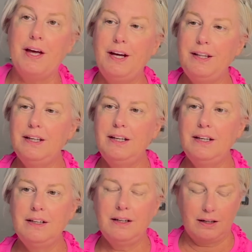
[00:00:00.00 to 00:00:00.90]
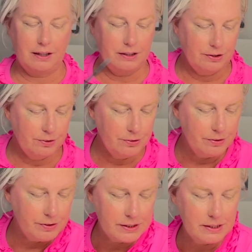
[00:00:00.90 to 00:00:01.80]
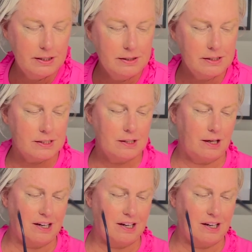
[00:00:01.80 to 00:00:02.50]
And then I use this